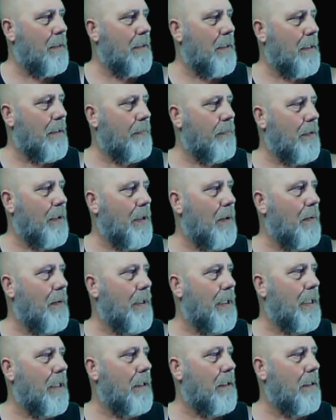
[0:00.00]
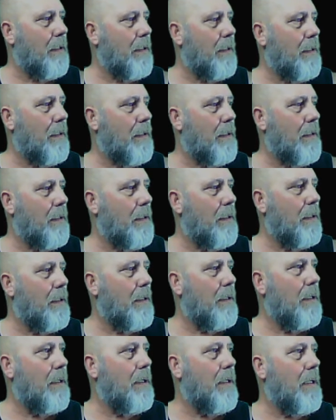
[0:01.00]
and if we go in here
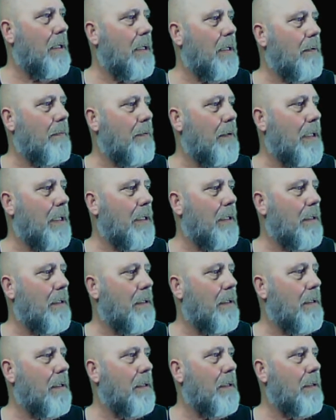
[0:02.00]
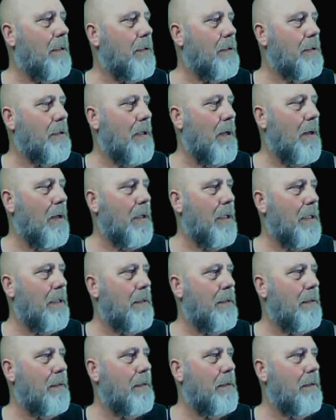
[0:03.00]
and we start
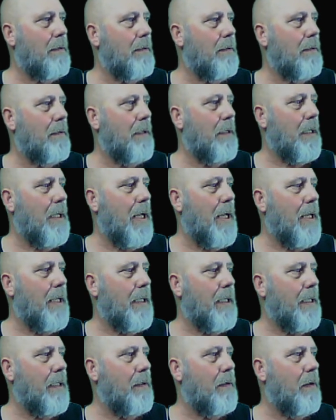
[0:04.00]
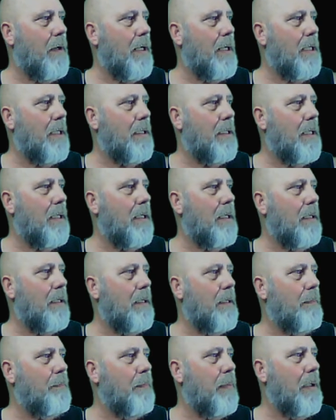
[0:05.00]
it, it add a credit
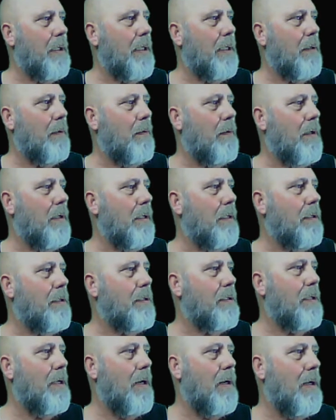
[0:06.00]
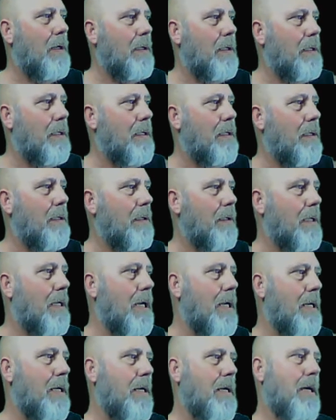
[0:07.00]
there. Player one start.
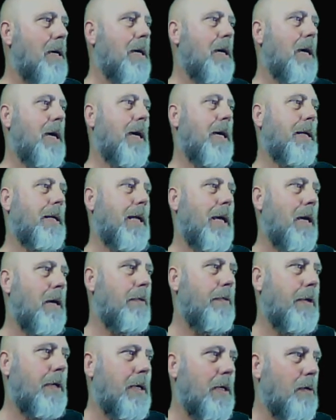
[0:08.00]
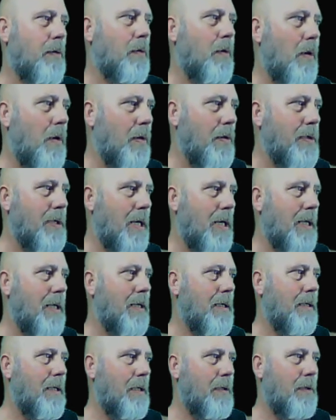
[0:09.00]
Okay, and now the controls
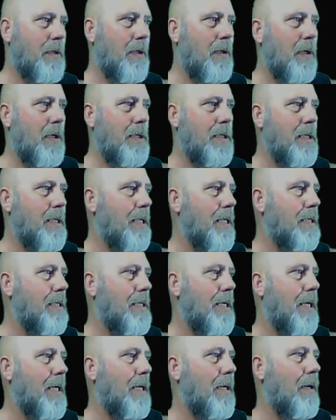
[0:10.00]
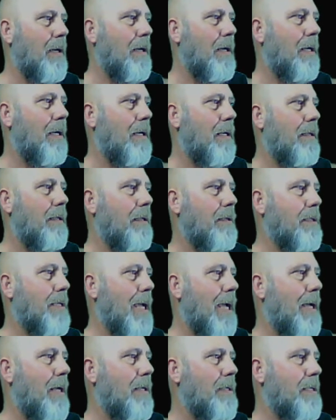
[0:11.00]
on the looks of this thing, the
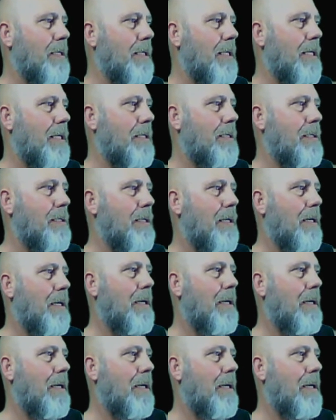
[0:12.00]
sounds of this